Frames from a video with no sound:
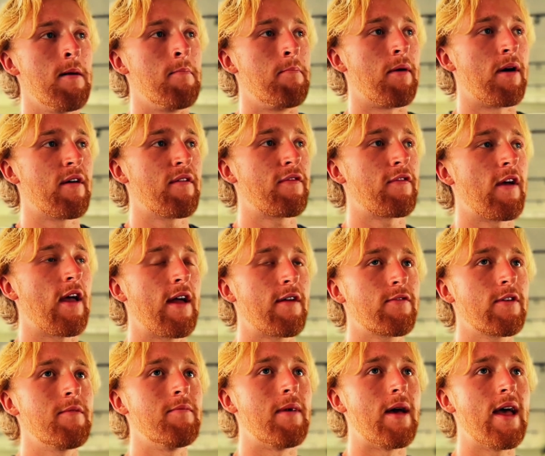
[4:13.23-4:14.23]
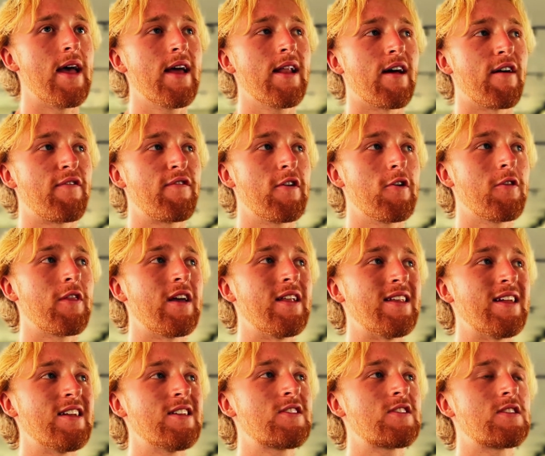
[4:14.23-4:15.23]
But for every man, I feel there
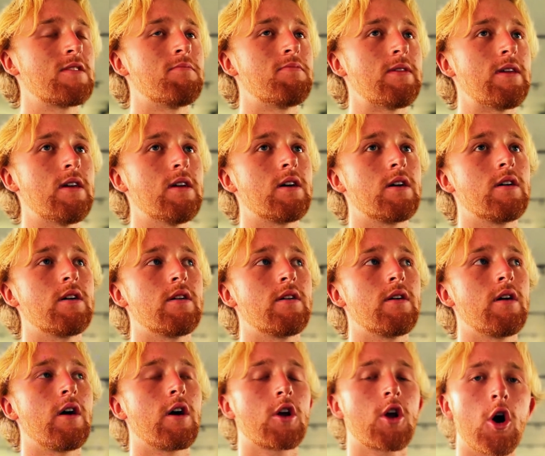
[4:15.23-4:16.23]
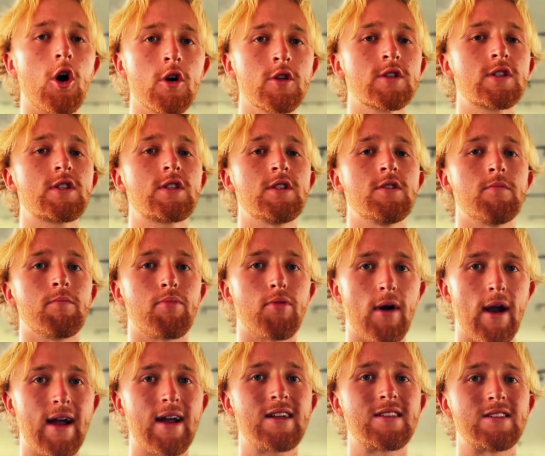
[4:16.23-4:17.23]
needs to be a constant
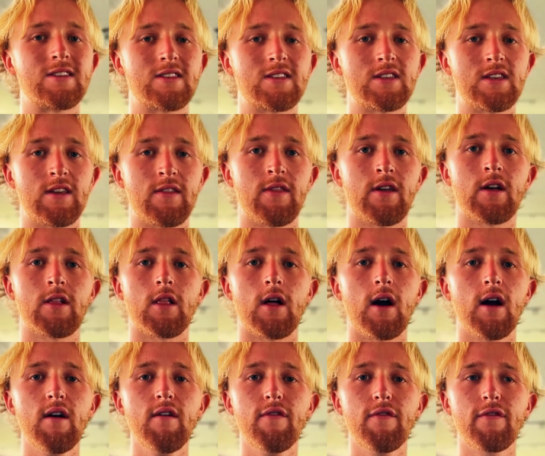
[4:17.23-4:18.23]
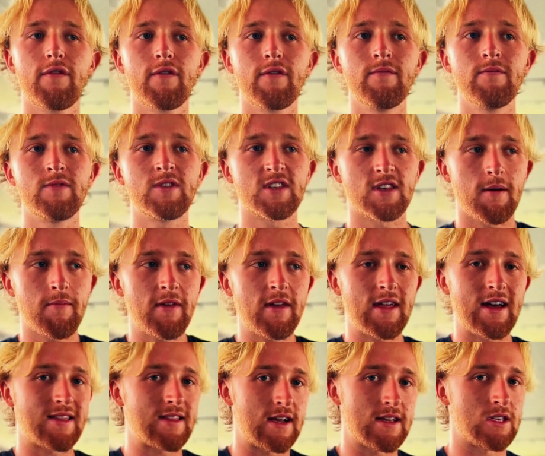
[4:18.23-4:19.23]
practice in their life, something
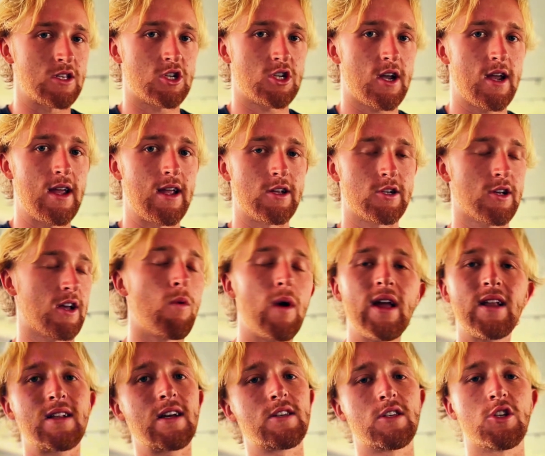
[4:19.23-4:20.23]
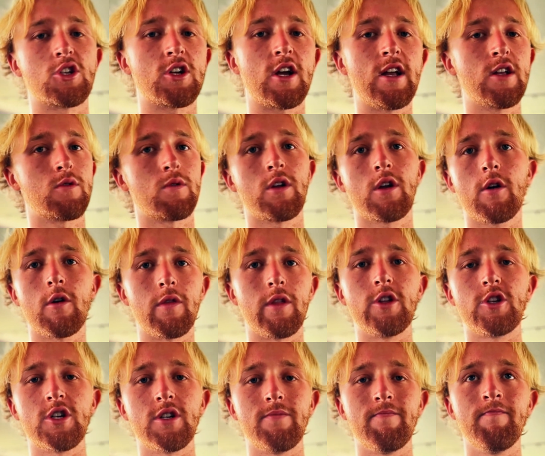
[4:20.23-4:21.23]
that doesn't change. The weight doesn't change when you go in the
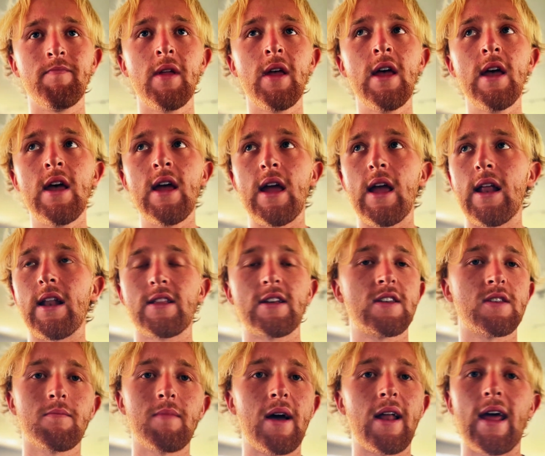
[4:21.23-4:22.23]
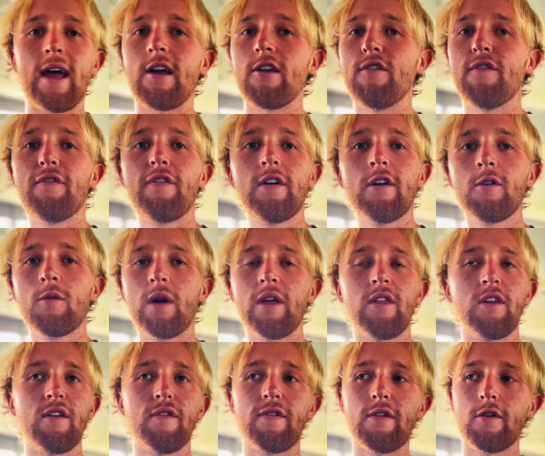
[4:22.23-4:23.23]
gym. And it doesn't matter how you feel,
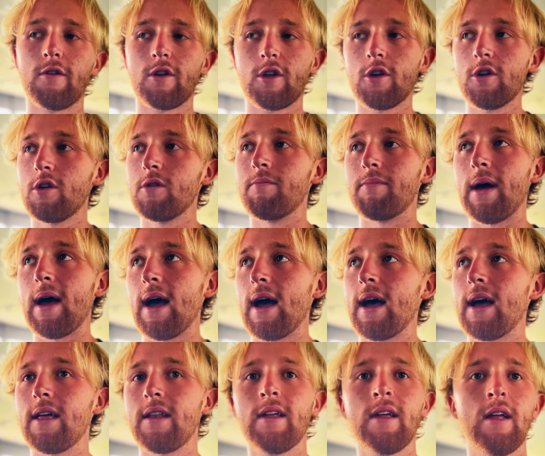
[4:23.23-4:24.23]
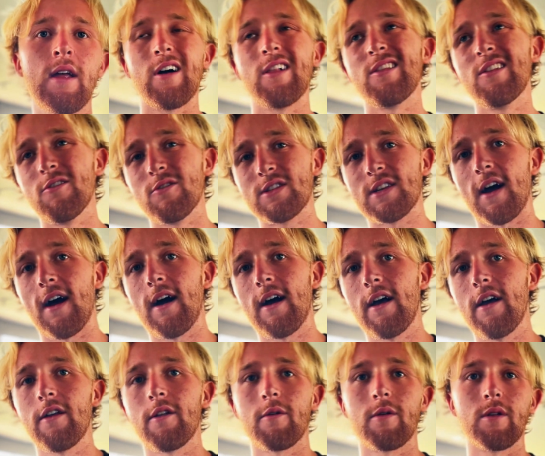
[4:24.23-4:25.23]
whether you feel good, bad, a little
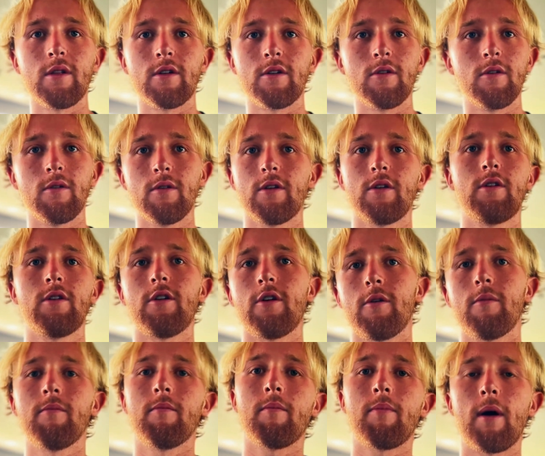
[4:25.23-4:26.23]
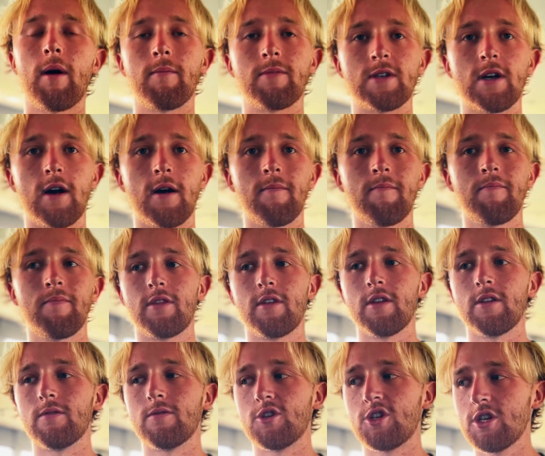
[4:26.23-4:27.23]
tired, or a little, you know, pumped up.
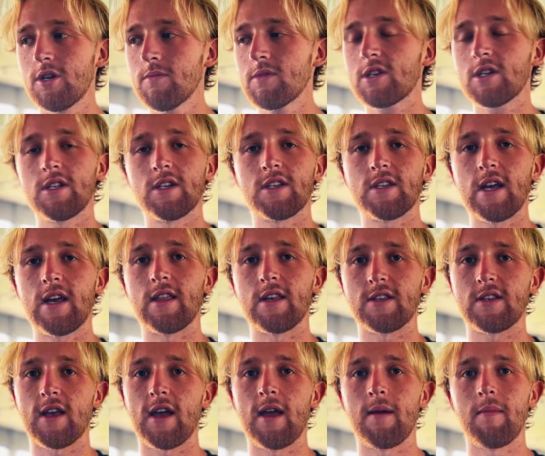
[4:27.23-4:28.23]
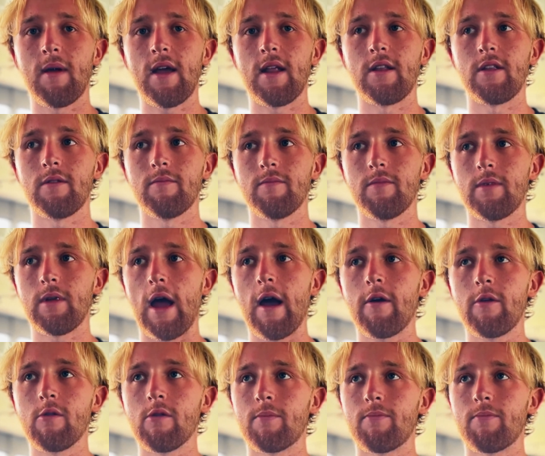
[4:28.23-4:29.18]
The gym's going to stay the same, and how you